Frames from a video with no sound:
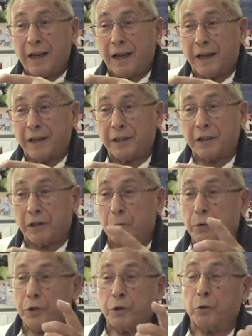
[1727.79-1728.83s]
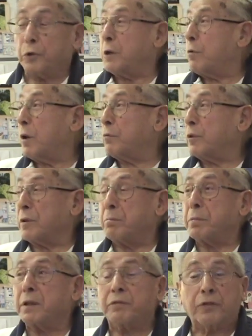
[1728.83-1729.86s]
and they were the only one with a
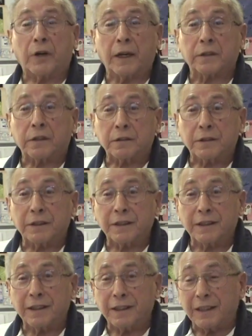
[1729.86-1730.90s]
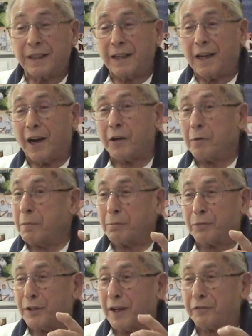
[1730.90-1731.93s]
big veranda. I
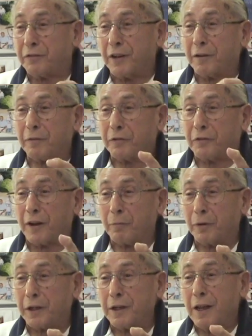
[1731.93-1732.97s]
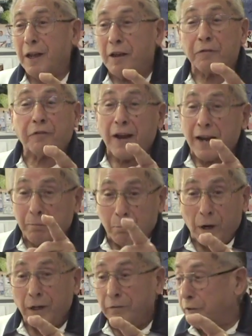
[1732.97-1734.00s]
remember that family. In fact,
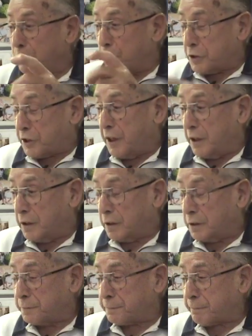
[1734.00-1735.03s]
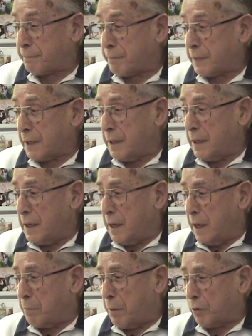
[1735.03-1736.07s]
Marvin was here
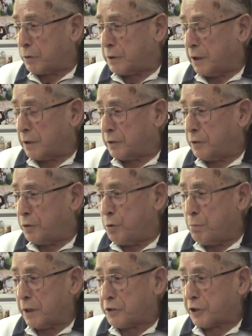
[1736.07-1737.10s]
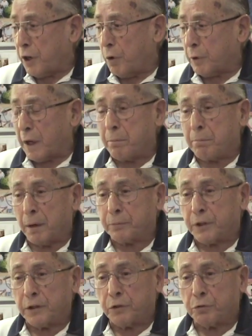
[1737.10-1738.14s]
about 2 months ago, and I
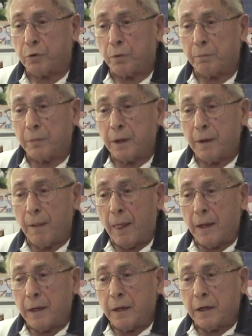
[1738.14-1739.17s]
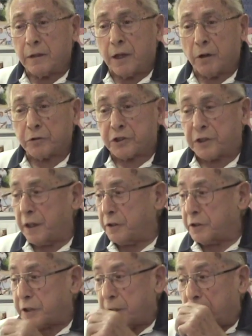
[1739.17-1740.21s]
bumped into him
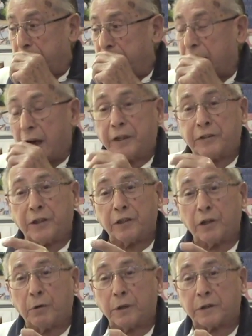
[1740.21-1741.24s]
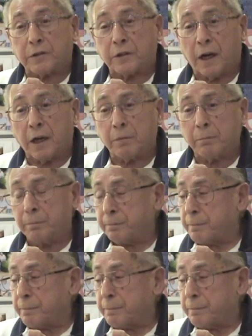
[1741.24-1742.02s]
downstairs. I didn't know at the time